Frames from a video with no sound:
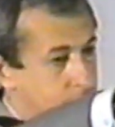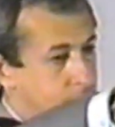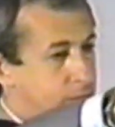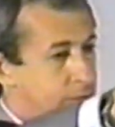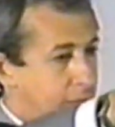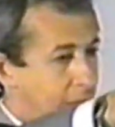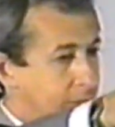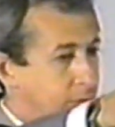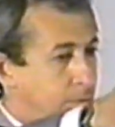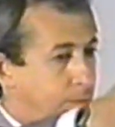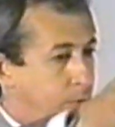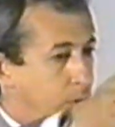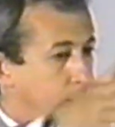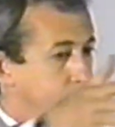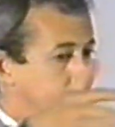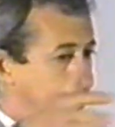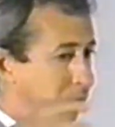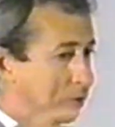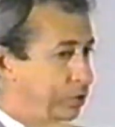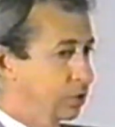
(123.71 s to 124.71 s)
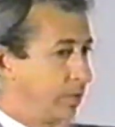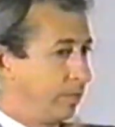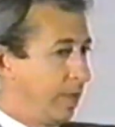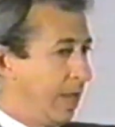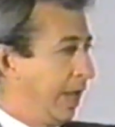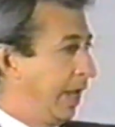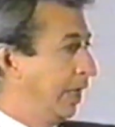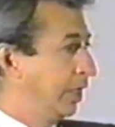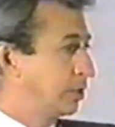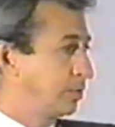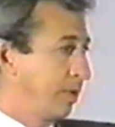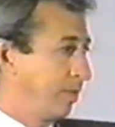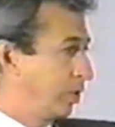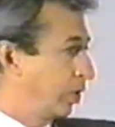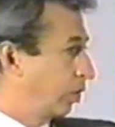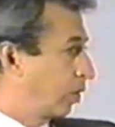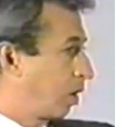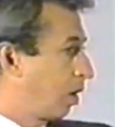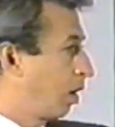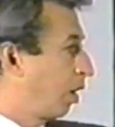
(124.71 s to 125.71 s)
sat the Pope. Now, there were some aides, maybe
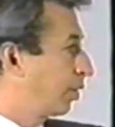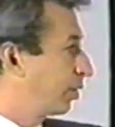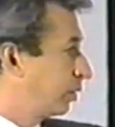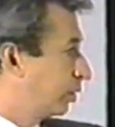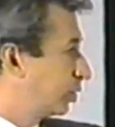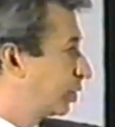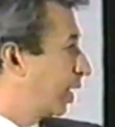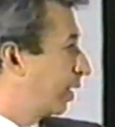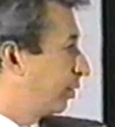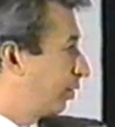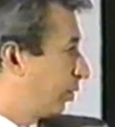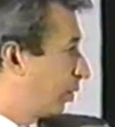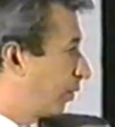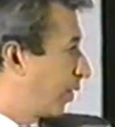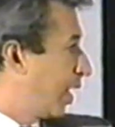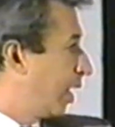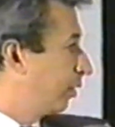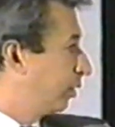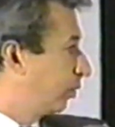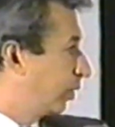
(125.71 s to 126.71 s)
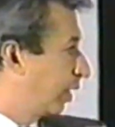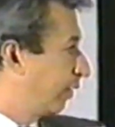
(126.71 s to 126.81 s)
they were cardinals, I don't know, around him.